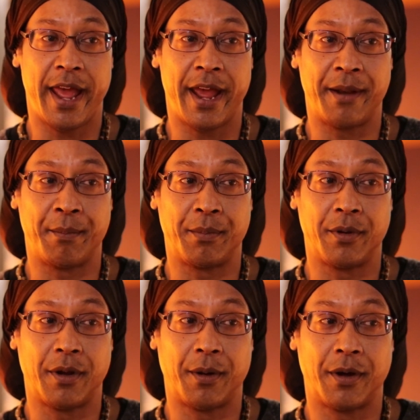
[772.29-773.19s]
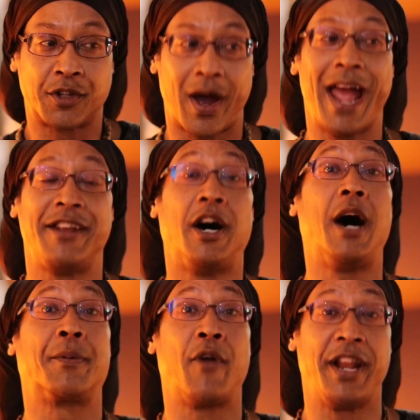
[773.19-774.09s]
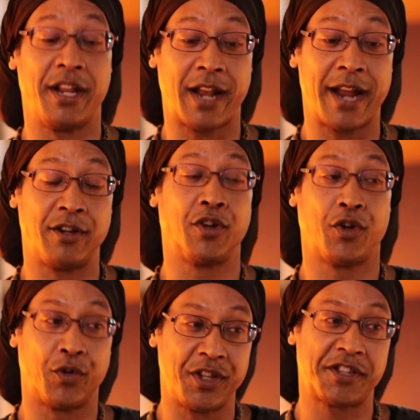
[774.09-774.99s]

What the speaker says: And so I had to upgrade it, and I didn't know,